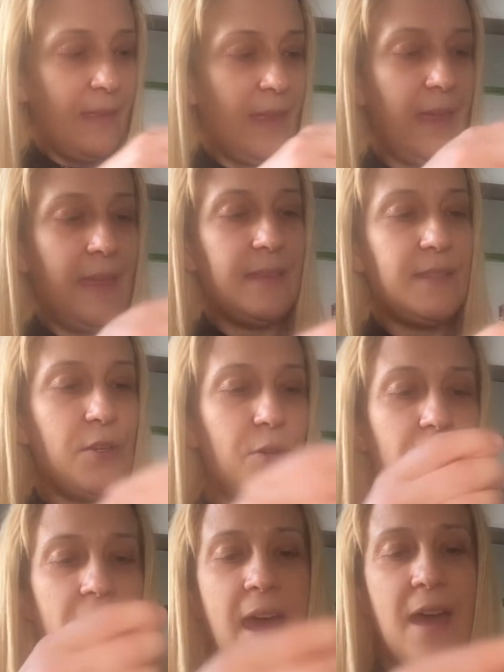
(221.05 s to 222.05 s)
And
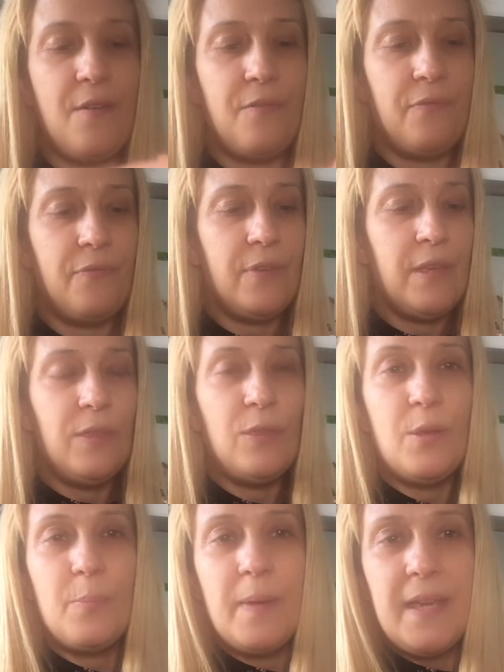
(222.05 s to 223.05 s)
you have
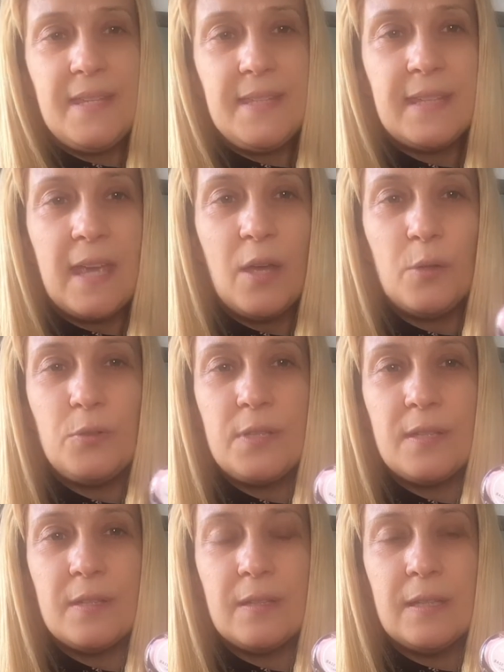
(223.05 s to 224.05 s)
the base coat.